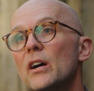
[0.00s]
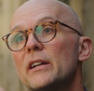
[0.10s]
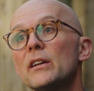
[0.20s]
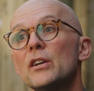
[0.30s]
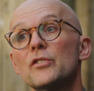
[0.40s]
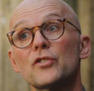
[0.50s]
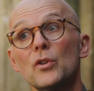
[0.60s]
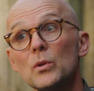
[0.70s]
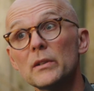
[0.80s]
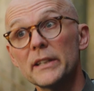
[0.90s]
not
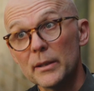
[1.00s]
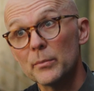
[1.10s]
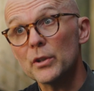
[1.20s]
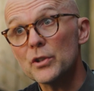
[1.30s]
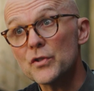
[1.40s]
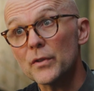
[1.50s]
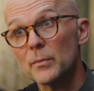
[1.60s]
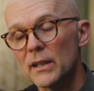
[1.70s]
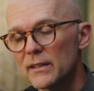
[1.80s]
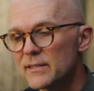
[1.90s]
solely emerge
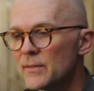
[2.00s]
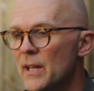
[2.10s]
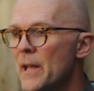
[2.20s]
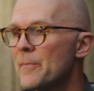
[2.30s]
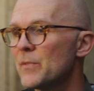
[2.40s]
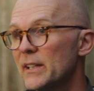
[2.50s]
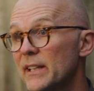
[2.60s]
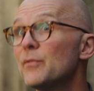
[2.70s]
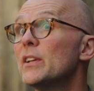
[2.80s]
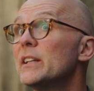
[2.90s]
from us. And
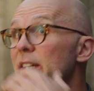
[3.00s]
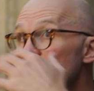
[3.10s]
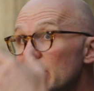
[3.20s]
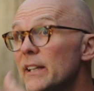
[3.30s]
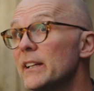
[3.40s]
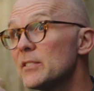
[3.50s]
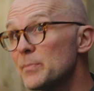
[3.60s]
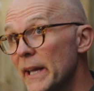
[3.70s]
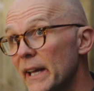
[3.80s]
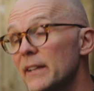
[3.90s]
then we did
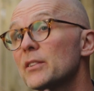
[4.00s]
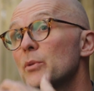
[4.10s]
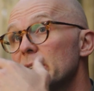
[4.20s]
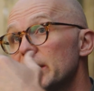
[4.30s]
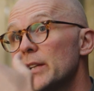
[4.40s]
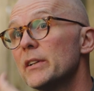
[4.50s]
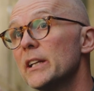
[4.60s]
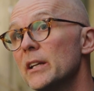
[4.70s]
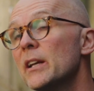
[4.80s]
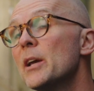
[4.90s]
expand
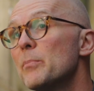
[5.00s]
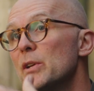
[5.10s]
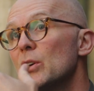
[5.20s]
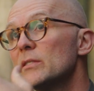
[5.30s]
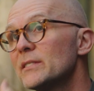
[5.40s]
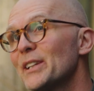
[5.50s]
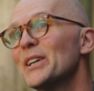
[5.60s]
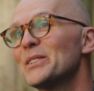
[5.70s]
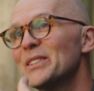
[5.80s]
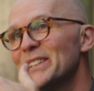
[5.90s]
creativity beyond the
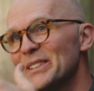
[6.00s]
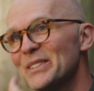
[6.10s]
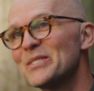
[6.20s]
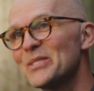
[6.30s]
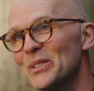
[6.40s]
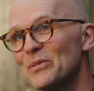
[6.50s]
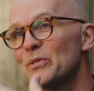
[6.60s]
Kantian sort of